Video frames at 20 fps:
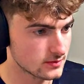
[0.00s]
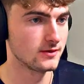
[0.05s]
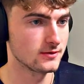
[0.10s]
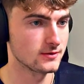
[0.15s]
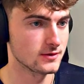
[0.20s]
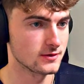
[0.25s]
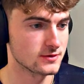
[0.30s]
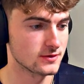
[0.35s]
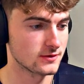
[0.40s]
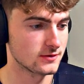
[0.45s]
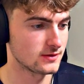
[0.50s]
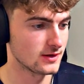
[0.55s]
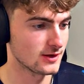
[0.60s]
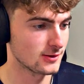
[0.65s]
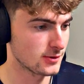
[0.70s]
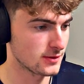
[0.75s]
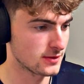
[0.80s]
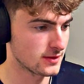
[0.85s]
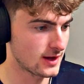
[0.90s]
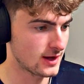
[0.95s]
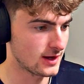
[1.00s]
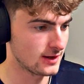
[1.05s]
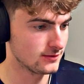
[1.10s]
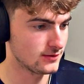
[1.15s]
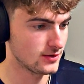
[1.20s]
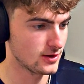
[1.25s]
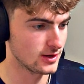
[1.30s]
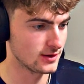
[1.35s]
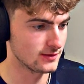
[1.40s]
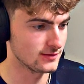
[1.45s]
So let's just stick with that and
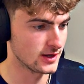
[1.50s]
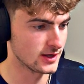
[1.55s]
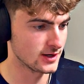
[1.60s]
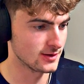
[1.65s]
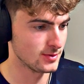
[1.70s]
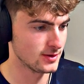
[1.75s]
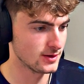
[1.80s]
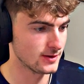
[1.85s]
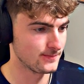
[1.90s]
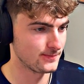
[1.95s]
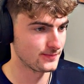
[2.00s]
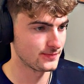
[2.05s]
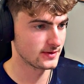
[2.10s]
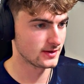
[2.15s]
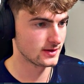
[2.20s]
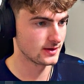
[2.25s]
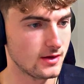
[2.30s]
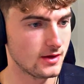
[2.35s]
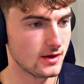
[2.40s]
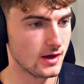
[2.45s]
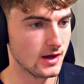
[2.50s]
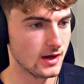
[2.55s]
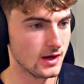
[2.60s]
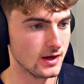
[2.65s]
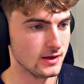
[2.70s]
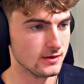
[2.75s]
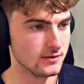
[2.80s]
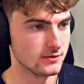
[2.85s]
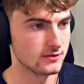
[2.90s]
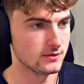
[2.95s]
turn it down a bit.
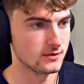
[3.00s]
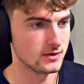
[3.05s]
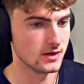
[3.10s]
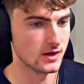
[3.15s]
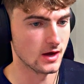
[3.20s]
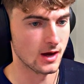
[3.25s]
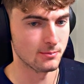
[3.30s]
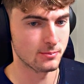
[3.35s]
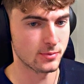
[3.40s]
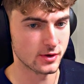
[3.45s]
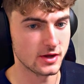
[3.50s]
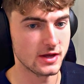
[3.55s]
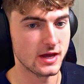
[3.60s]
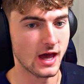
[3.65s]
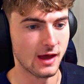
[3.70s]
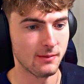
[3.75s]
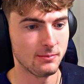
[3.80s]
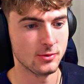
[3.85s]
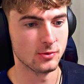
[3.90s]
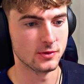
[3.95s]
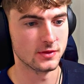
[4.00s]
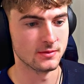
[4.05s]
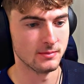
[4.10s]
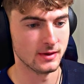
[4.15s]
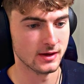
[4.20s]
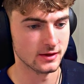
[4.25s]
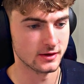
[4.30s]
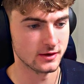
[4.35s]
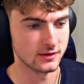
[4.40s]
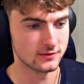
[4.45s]
And yeah, I'm pretty happy with the
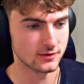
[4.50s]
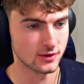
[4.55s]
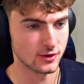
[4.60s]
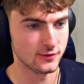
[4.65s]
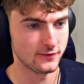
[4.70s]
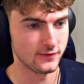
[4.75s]
melody so